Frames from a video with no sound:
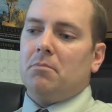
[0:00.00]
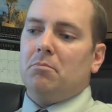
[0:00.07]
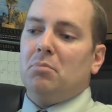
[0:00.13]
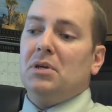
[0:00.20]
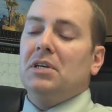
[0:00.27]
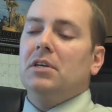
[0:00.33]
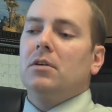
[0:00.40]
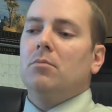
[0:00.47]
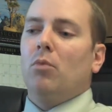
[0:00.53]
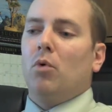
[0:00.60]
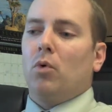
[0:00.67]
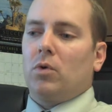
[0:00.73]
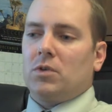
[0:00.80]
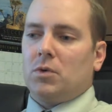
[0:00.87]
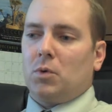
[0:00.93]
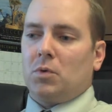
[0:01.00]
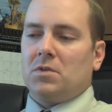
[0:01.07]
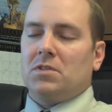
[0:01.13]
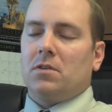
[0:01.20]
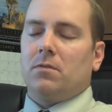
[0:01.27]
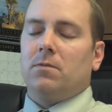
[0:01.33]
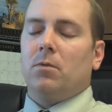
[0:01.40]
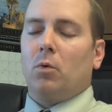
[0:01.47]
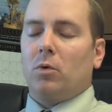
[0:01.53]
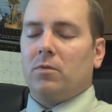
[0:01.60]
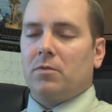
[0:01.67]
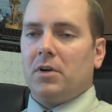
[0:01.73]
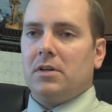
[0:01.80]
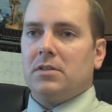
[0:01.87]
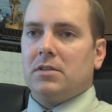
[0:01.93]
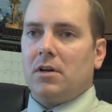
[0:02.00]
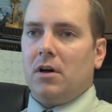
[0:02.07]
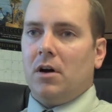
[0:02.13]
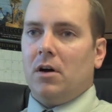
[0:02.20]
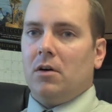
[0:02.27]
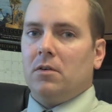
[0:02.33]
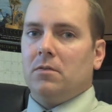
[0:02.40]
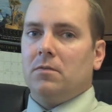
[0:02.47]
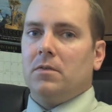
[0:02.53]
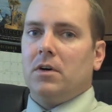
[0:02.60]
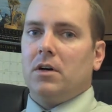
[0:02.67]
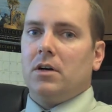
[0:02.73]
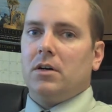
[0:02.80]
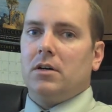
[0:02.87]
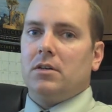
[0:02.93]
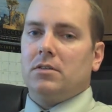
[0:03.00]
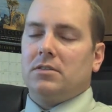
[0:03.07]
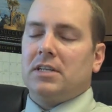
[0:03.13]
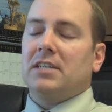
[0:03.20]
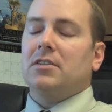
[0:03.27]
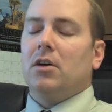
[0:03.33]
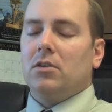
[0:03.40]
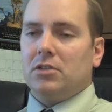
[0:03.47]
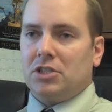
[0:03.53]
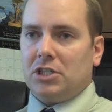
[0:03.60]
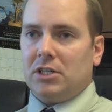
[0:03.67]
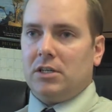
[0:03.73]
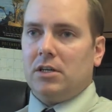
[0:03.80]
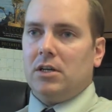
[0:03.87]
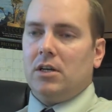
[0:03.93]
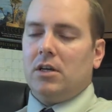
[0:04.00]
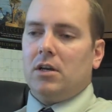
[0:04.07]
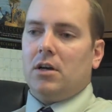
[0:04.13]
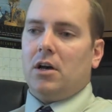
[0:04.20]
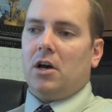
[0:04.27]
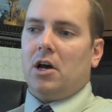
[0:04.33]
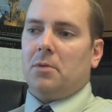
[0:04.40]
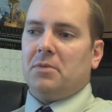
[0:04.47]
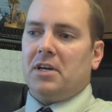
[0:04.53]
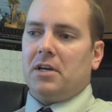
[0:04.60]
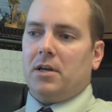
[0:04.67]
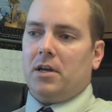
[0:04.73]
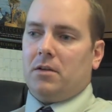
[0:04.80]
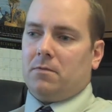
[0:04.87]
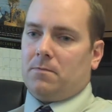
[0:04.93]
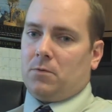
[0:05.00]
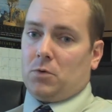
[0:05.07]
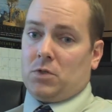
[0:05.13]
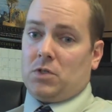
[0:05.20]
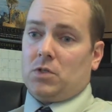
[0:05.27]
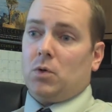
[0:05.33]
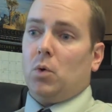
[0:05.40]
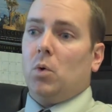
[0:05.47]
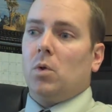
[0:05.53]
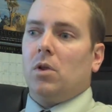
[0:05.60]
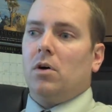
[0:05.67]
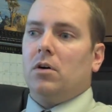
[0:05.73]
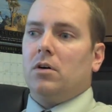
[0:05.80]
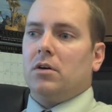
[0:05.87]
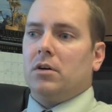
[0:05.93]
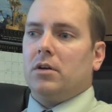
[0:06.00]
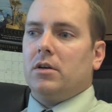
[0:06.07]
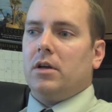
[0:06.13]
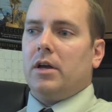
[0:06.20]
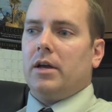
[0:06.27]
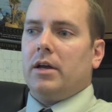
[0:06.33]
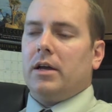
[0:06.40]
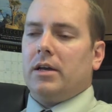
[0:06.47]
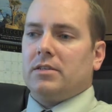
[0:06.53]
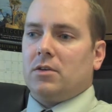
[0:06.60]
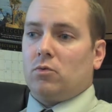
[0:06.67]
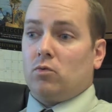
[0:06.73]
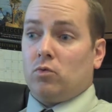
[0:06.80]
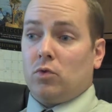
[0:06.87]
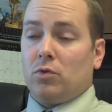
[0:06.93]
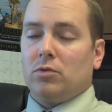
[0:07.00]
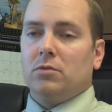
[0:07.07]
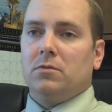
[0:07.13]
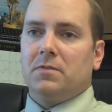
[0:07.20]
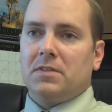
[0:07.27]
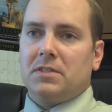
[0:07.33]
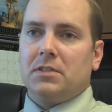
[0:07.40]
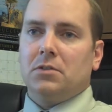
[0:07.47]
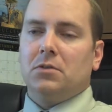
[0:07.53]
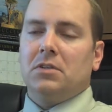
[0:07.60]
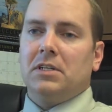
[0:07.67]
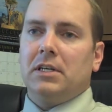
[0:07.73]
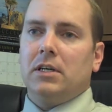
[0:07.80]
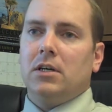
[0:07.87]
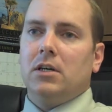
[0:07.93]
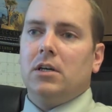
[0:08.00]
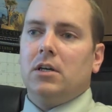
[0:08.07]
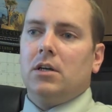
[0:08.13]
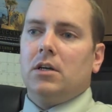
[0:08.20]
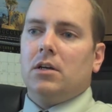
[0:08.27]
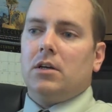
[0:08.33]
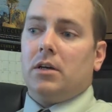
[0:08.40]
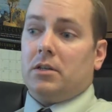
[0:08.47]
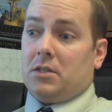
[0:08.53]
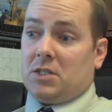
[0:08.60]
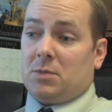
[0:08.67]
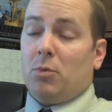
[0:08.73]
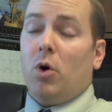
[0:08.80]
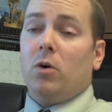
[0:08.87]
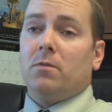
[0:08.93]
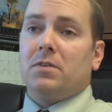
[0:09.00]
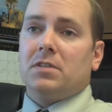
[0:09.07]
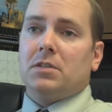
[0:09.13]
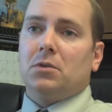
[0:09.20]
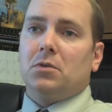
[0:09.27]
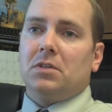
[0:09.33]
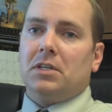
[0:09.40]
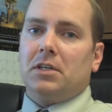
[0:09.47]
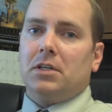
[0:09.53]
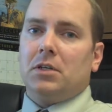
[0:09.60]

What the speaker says: being more towards the forefront of technology. And for so long, as a rural facility and a small facility,